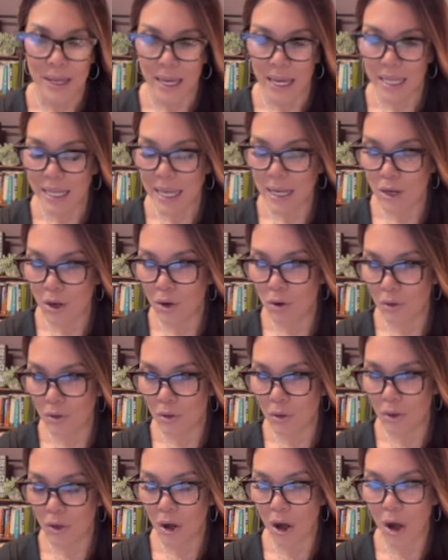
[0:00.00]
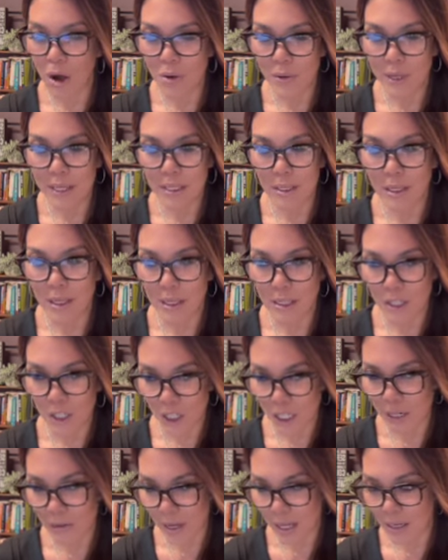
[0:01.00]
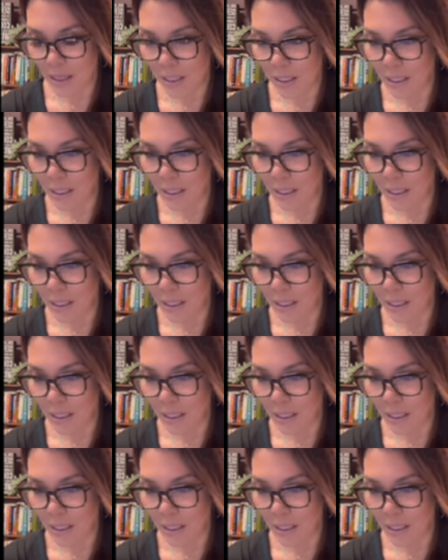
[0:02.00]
and they don't always achieve it.